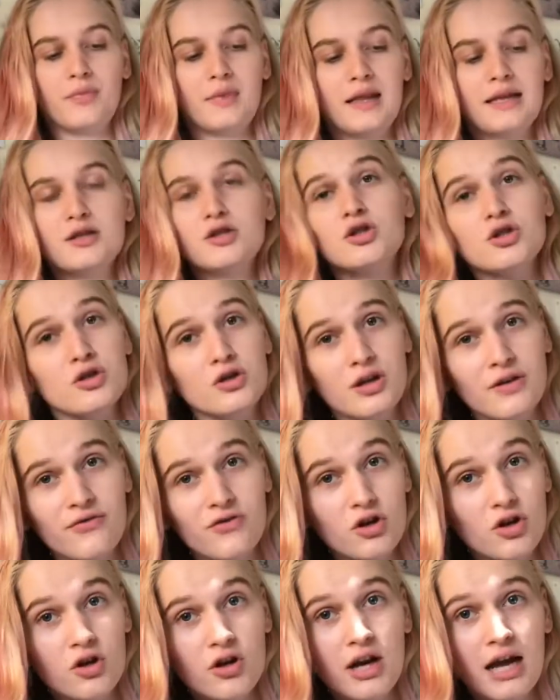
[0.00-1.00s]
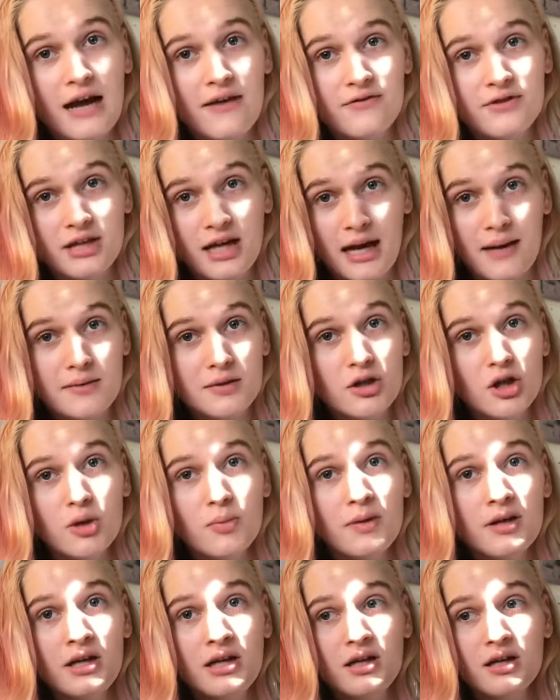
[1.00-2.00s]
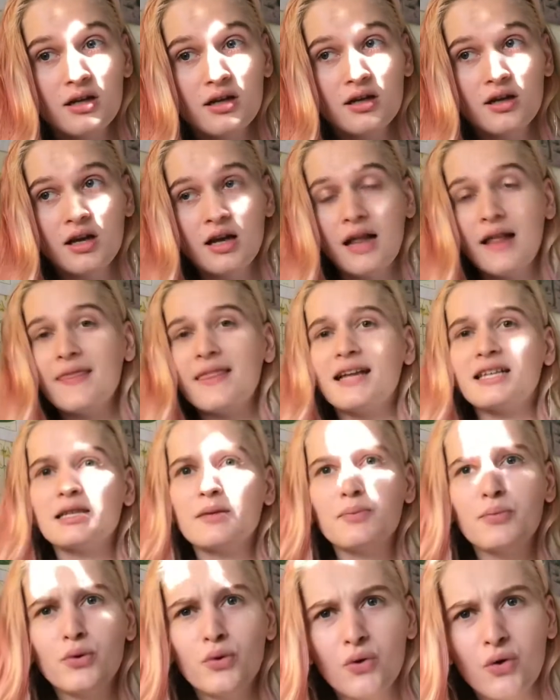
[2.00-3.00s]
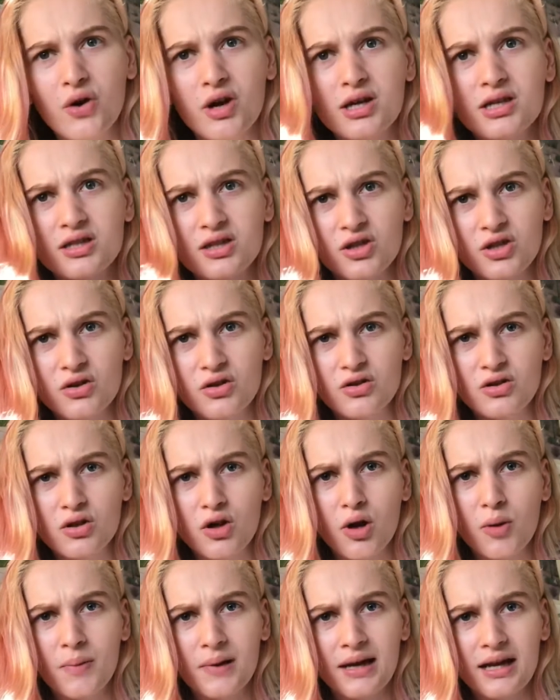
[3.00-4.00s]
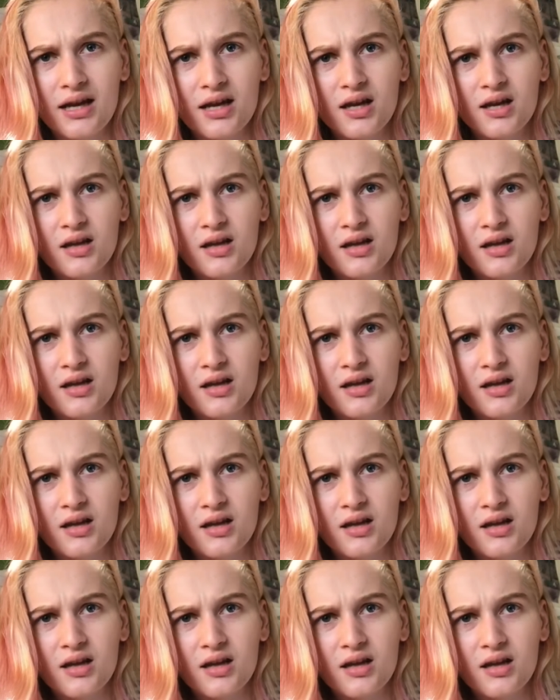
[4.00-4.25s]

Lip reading: So if you don't have time to open it, that's a poor excuse. Open it.